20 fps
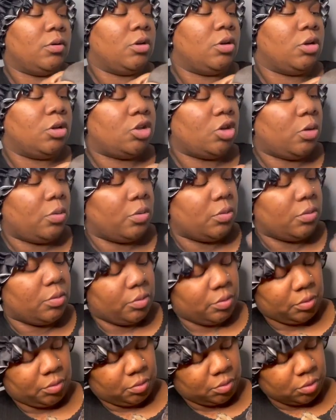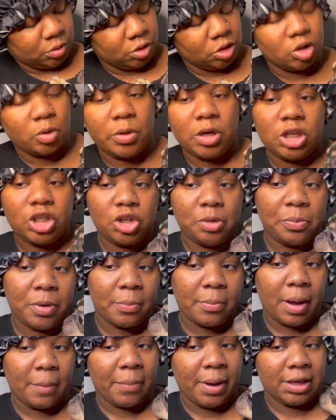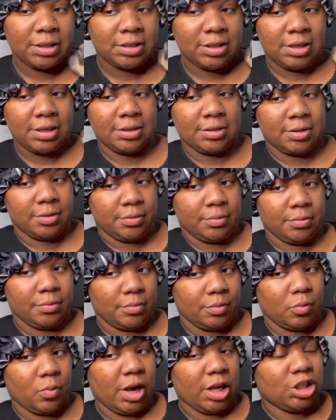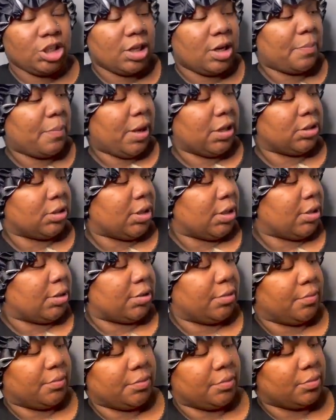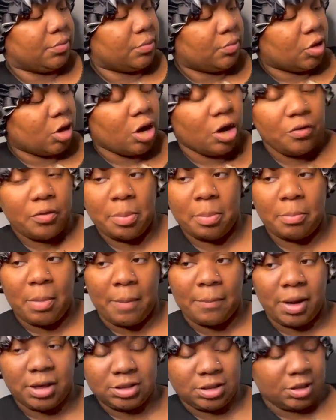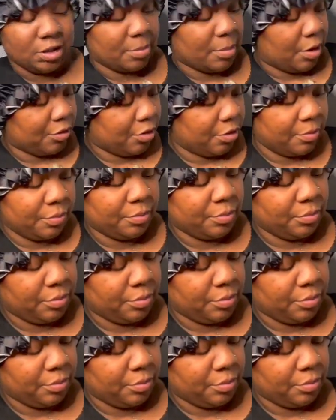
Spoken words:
So what did you bring my panties? Why did you take the panties to go and put my panties in my room?